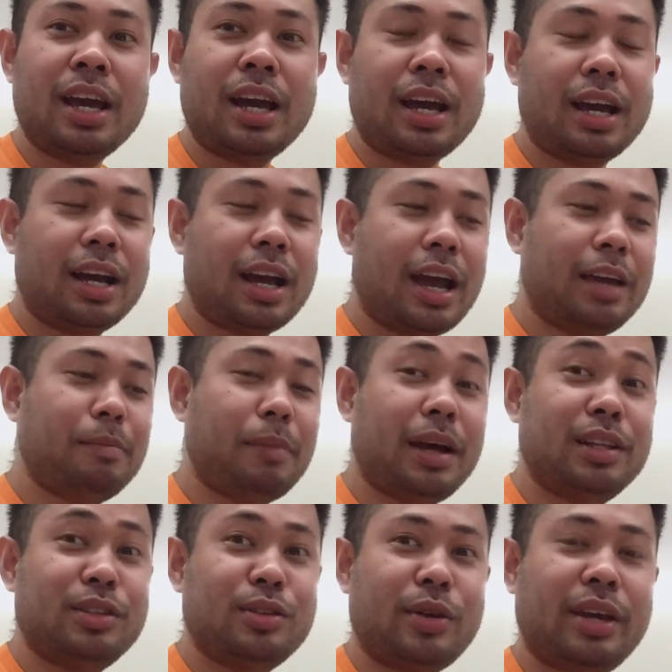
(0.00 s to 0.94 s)
ang
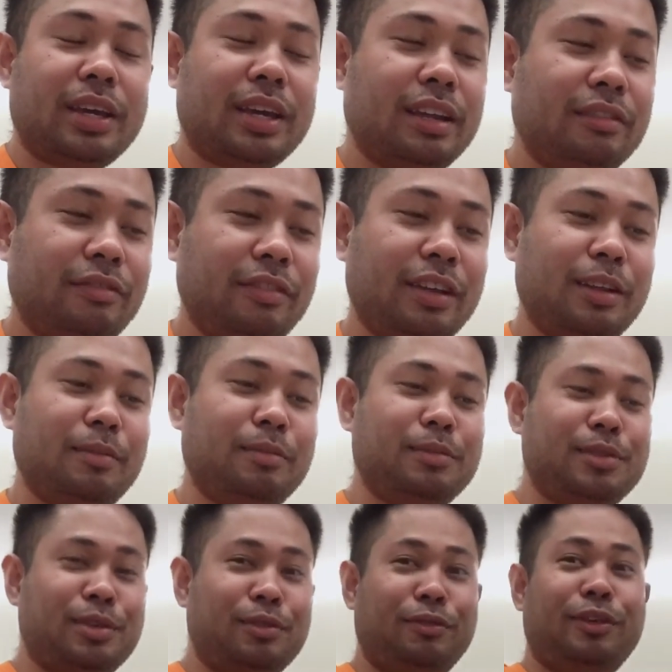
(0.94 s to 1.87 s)
iPad so I can film.
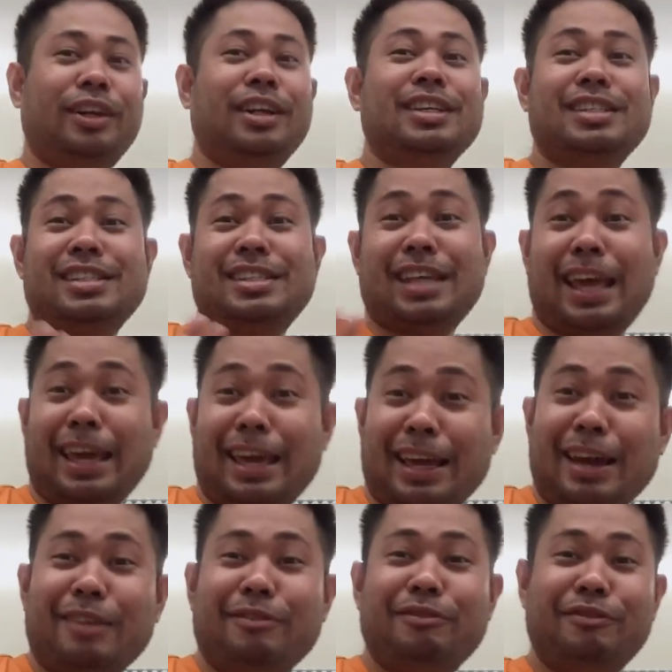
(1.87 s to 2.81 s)
So for the sake
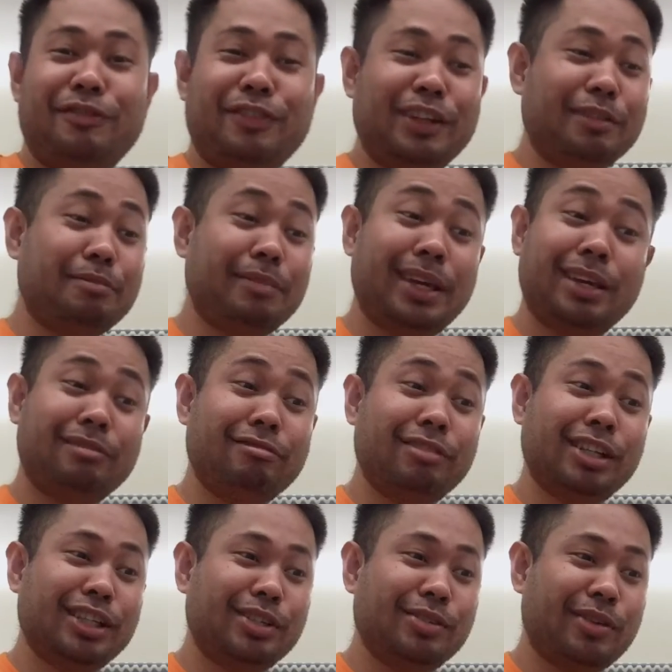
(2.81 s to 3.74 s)
of filming,
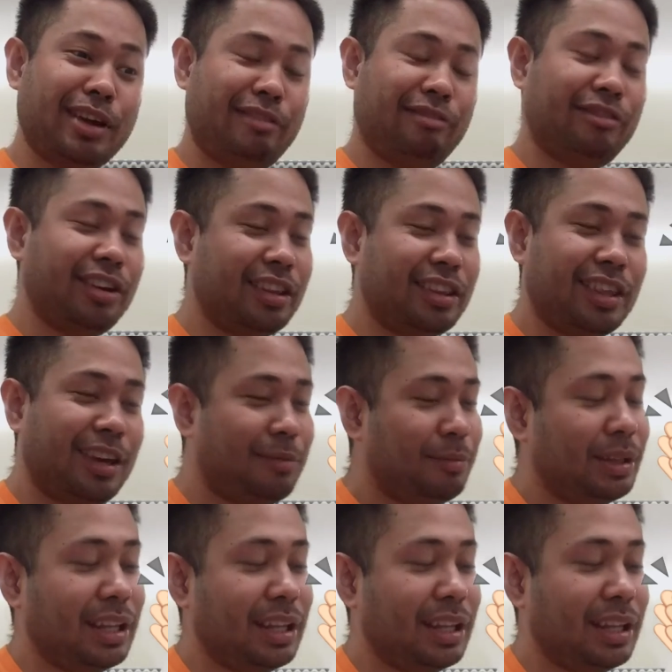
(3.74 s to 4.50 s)
we'll do everything.